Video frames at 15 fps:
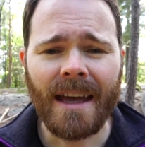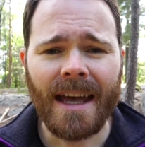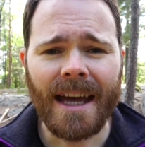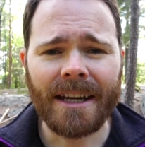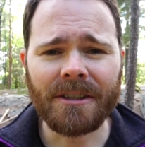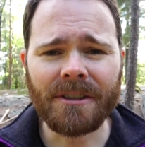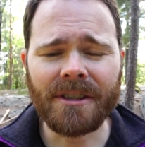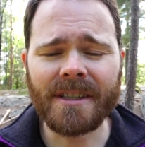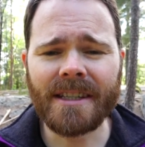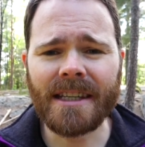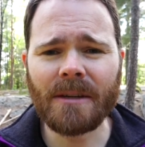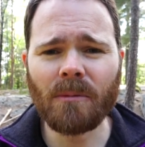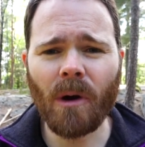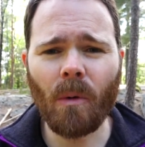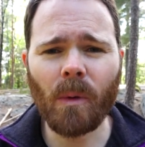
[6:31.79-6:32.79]
And you
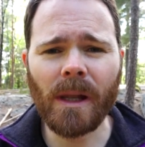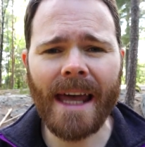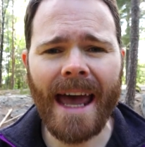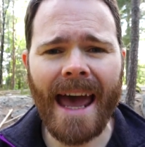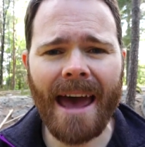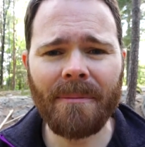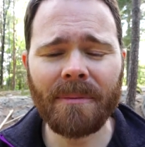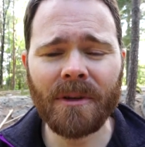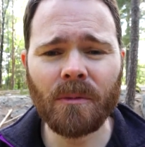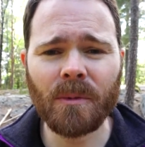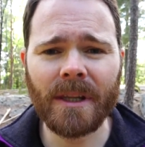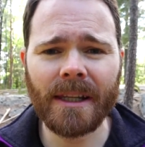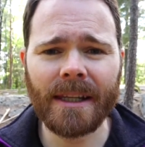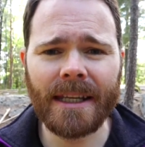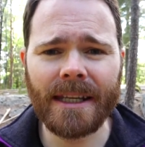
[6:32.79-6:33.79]
see what will happen with
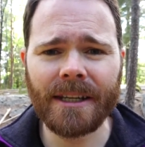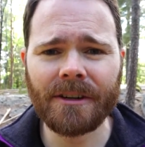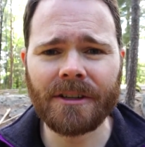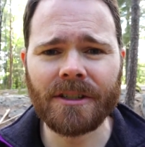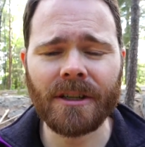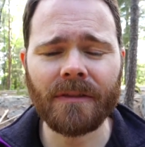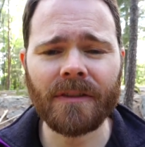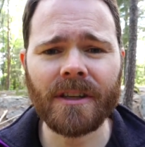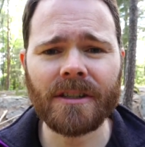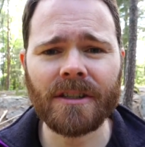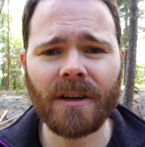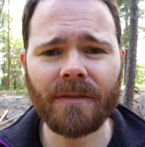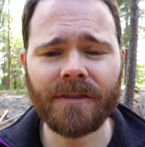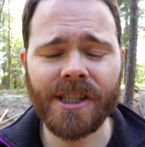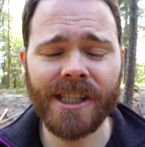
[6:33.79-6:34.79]
leaders of this
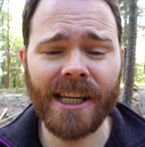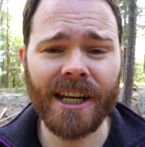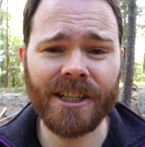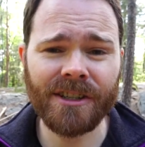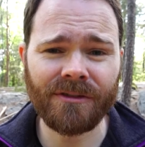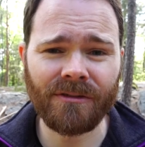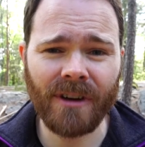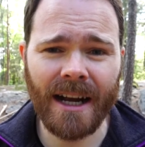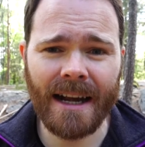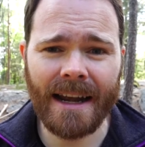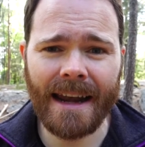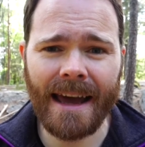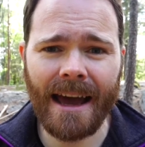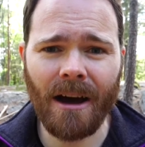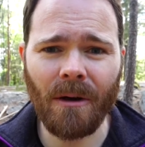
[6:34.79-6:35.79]
conversation right
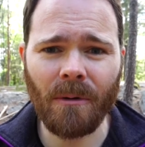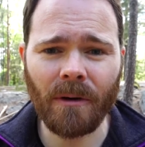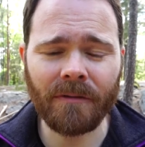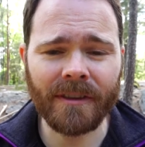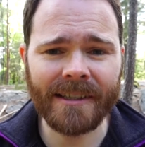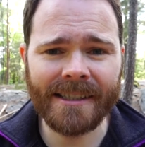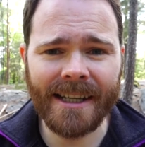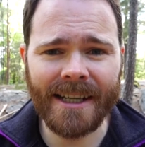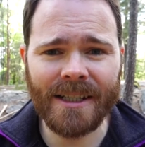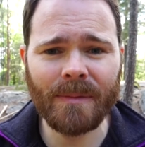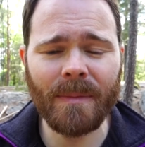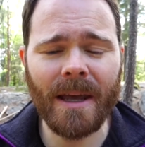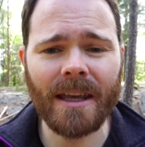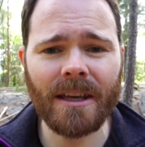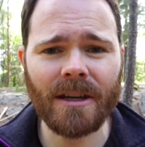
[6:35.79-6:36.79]
now, of the
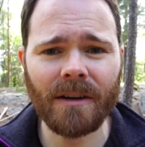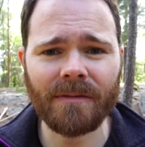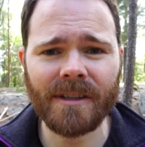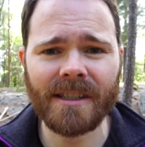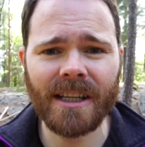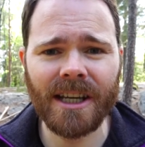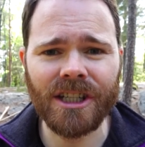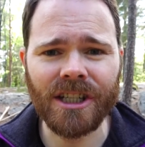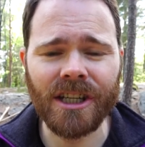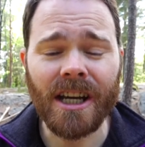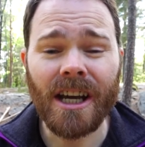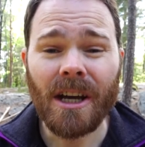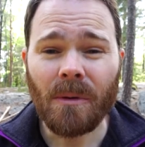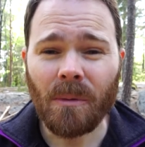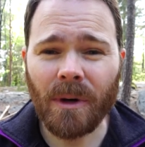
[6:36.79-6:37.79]
sense-making conversation,
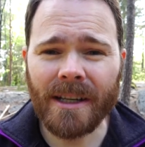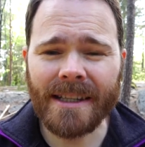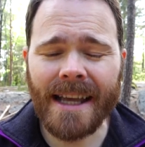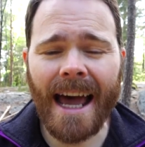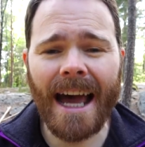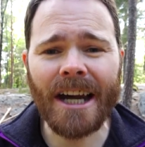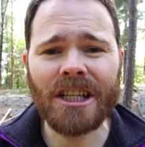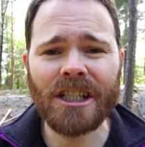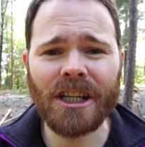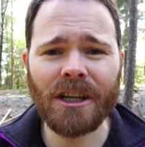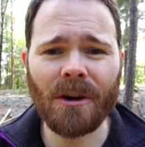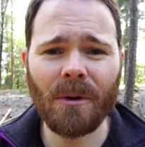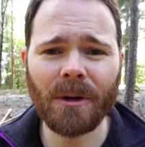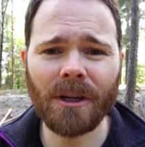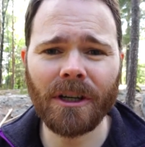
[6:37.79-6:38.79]
what is actually
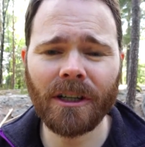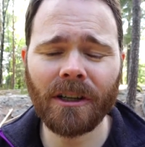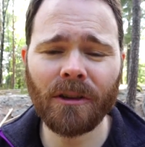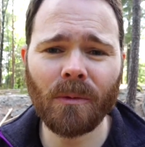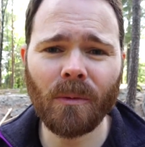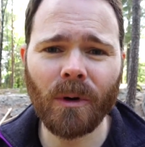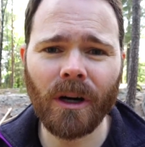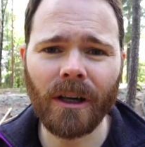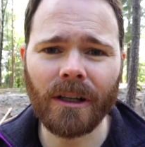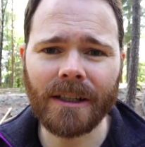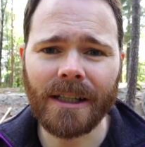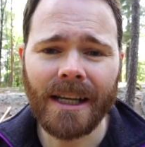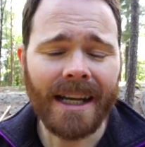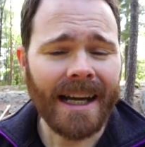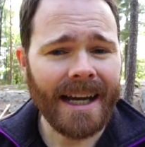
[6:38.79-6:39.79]
going on in the world.
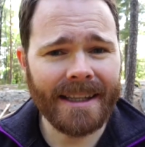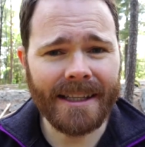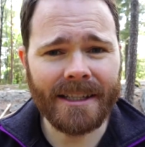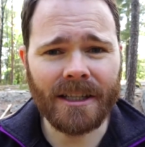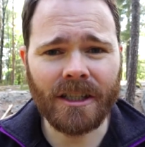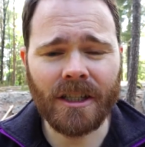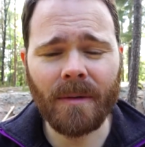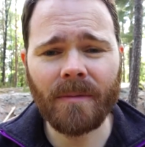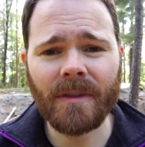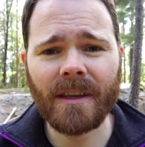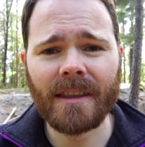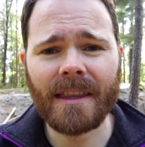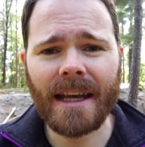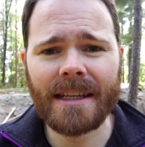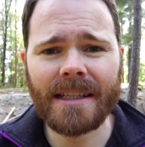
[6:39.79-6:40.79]
And this is
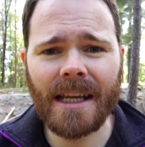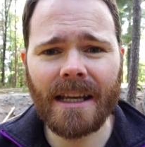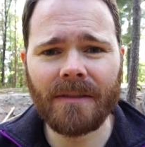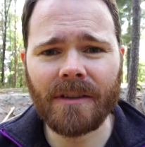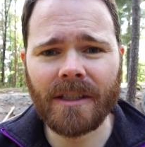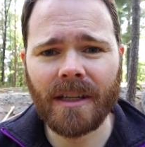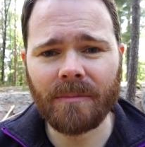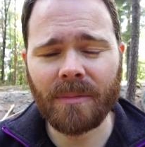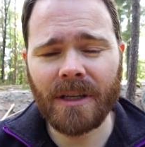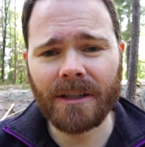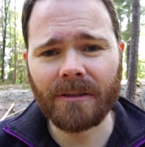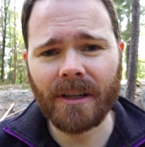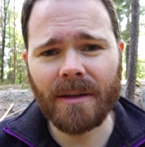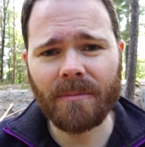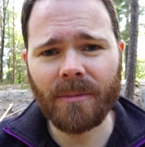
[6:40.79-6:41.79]
something that David and
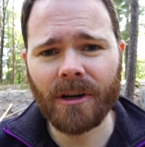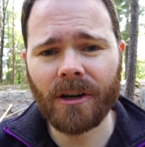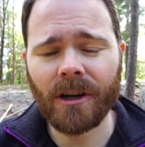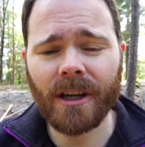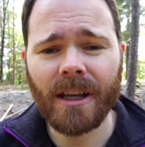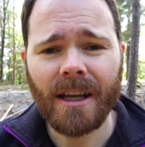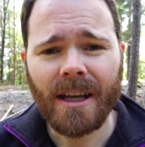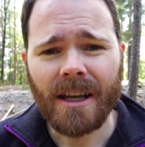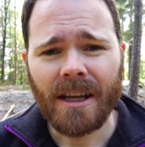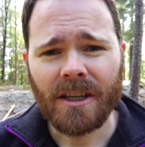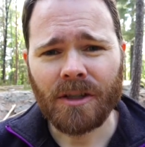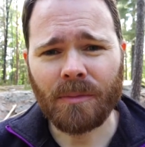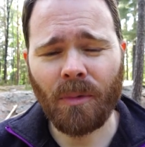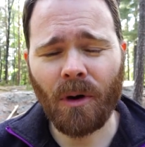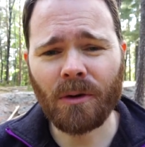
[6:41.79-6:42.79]
Peter Lindbergh
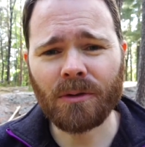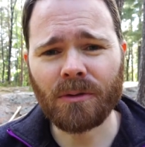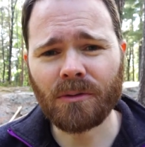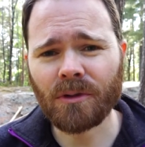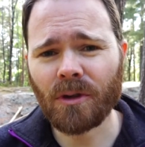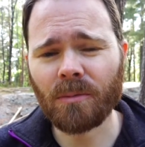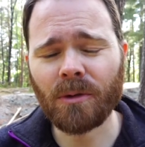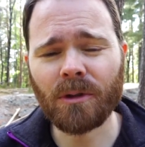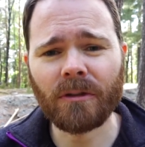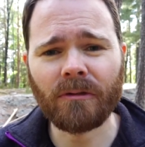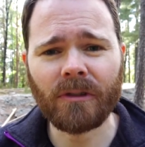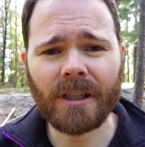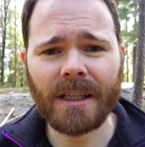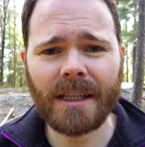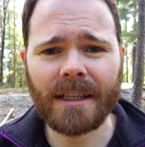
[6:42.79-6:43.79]
spoke to so
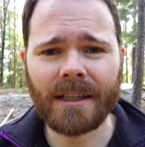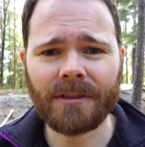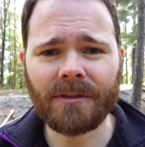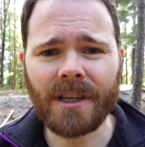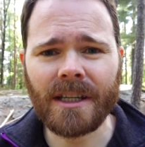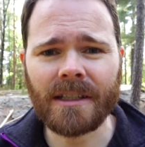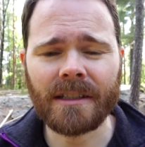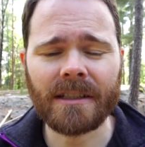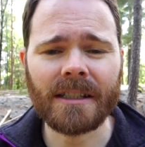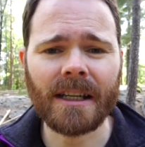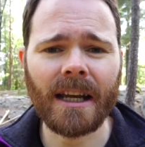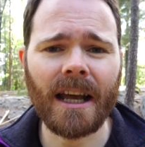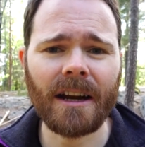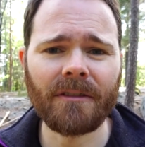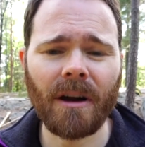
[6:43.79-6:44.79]
beautifully in a recent
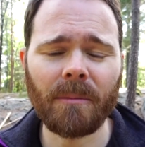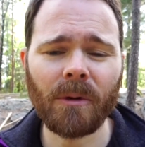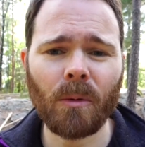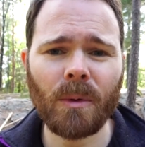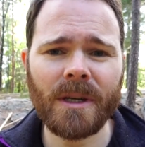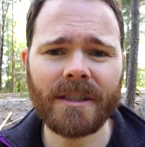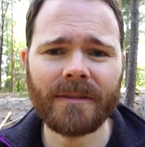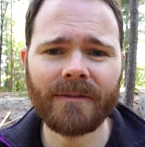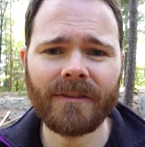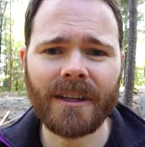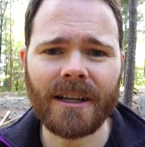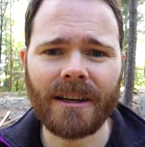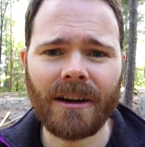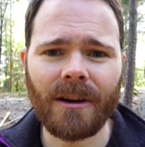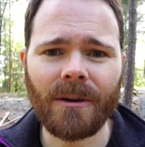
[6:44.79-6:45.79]
Rebel Wisdom
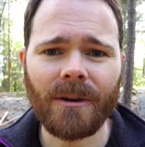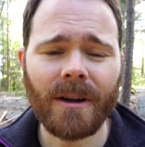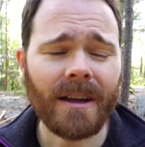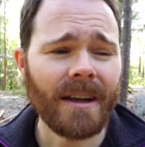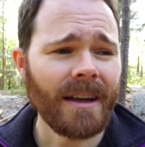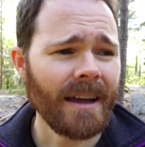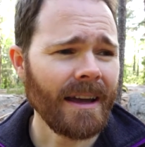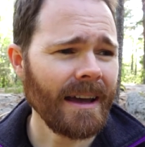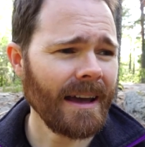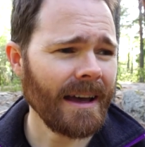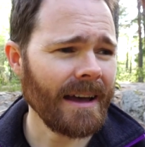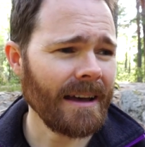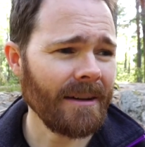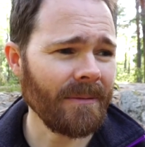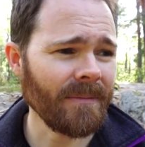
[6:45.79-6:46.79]
video.
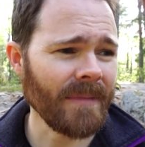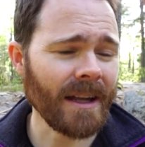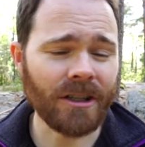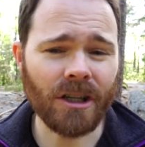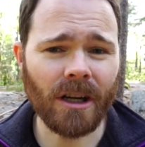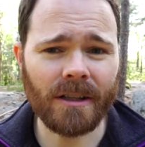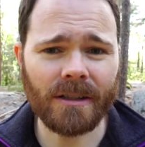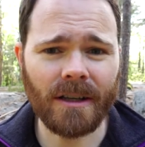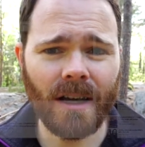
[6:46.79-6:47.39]
And Charles